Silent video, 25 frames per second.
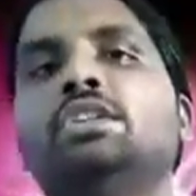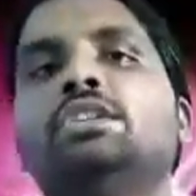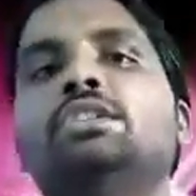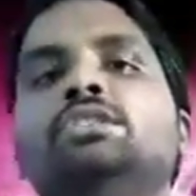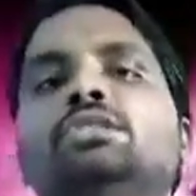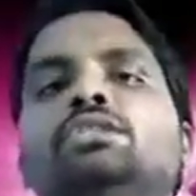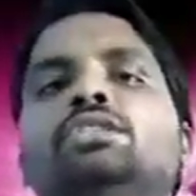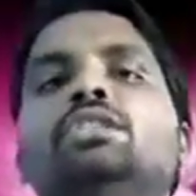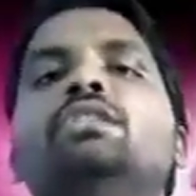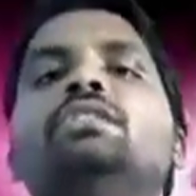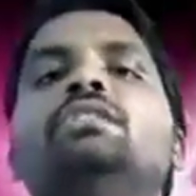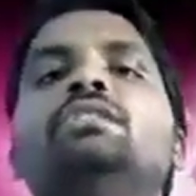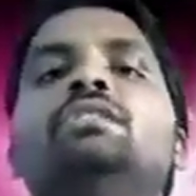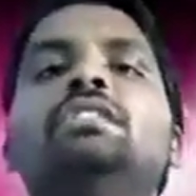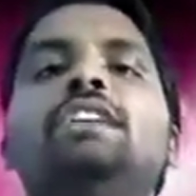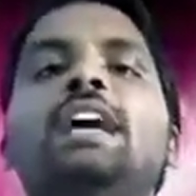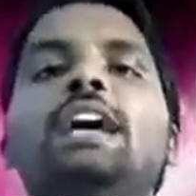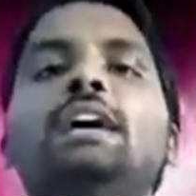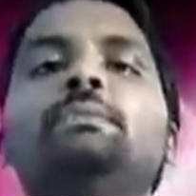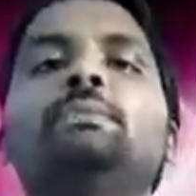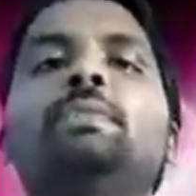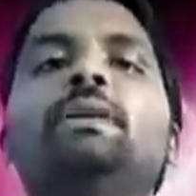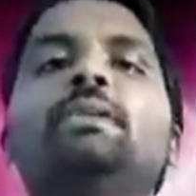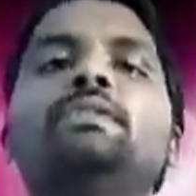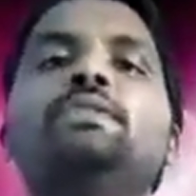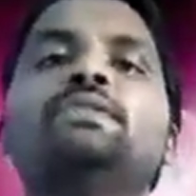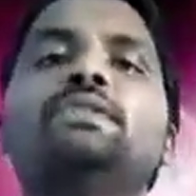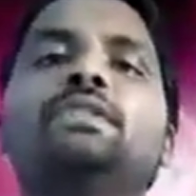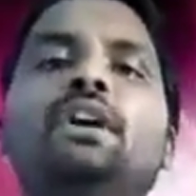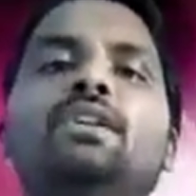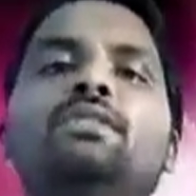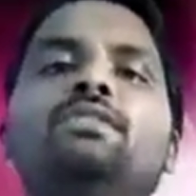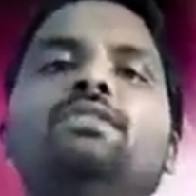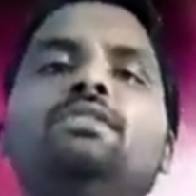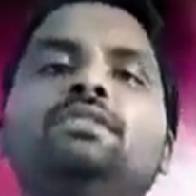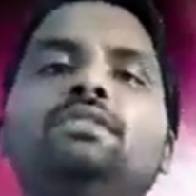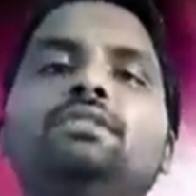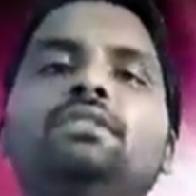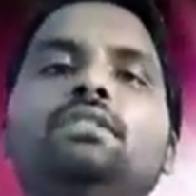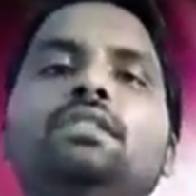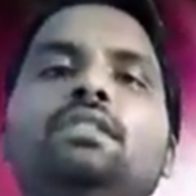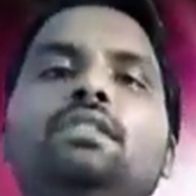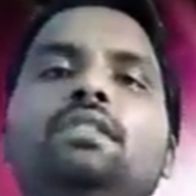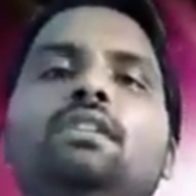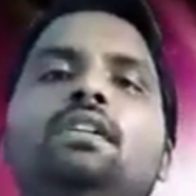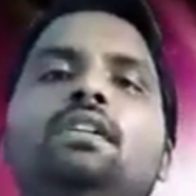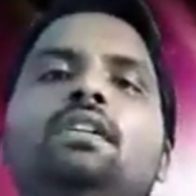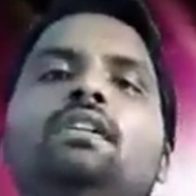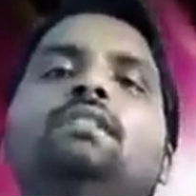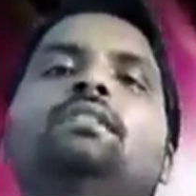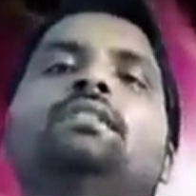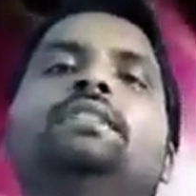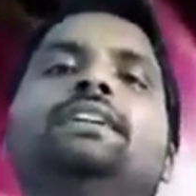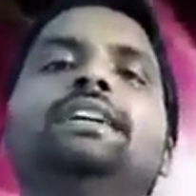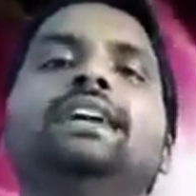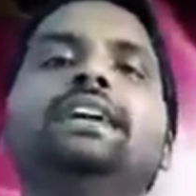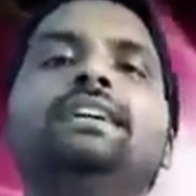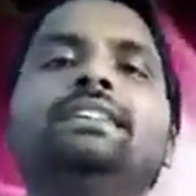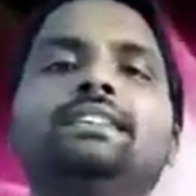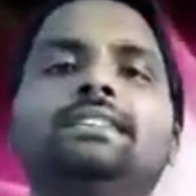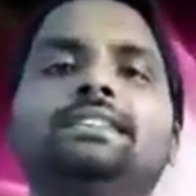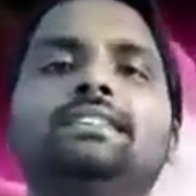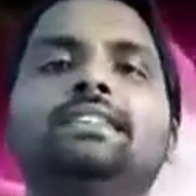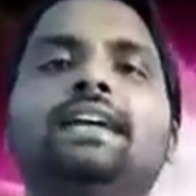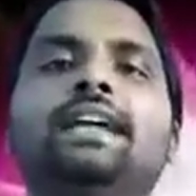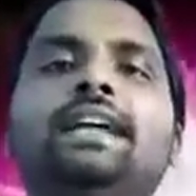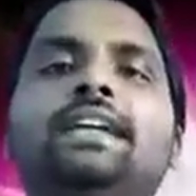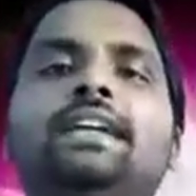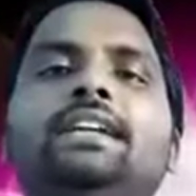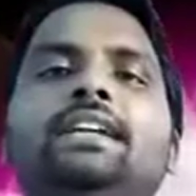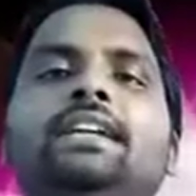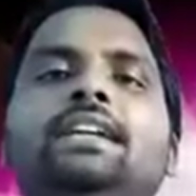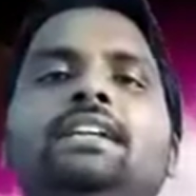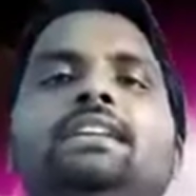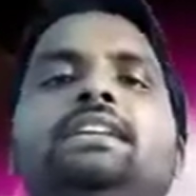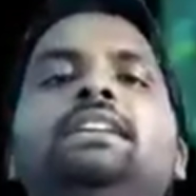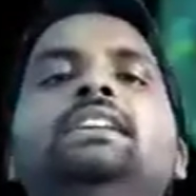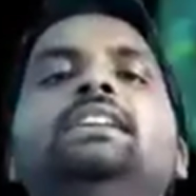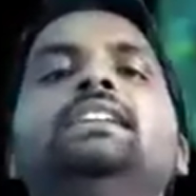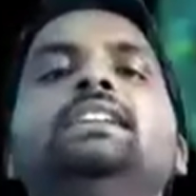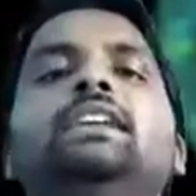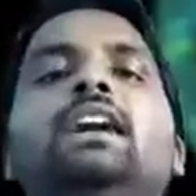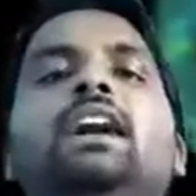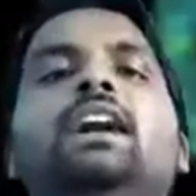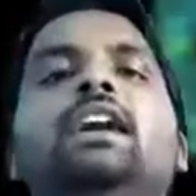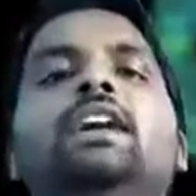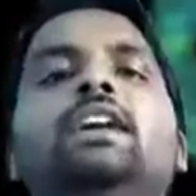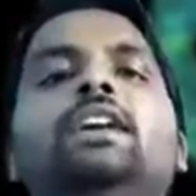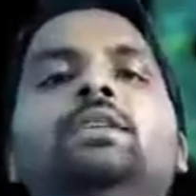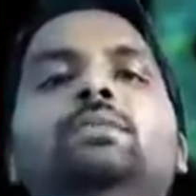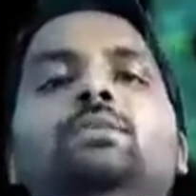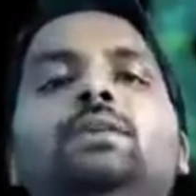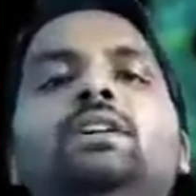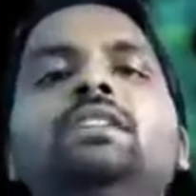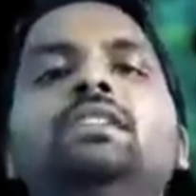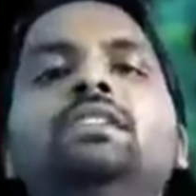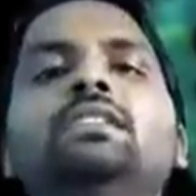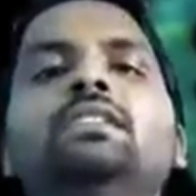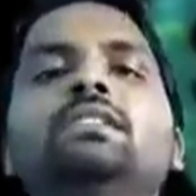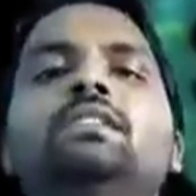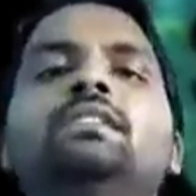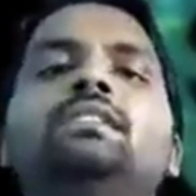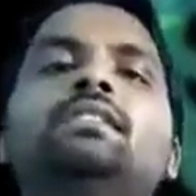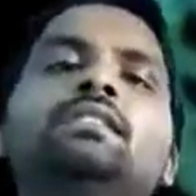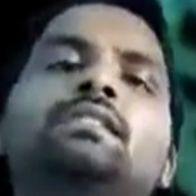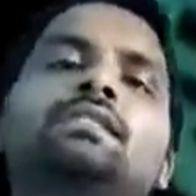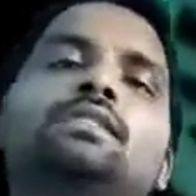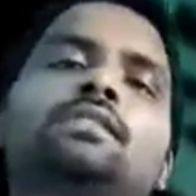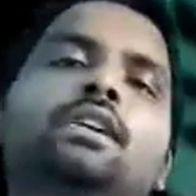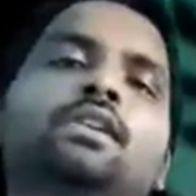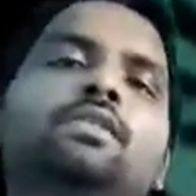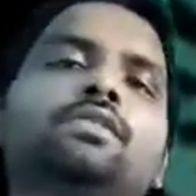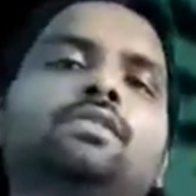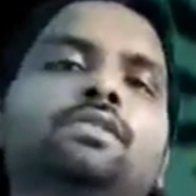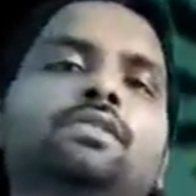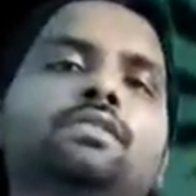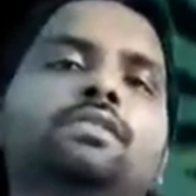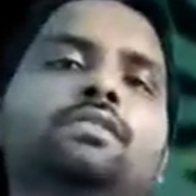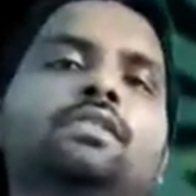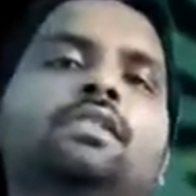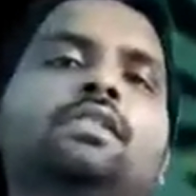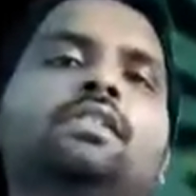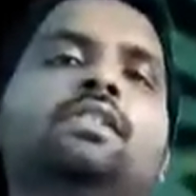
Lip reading: Those type of sounds we can say inaudible sounds.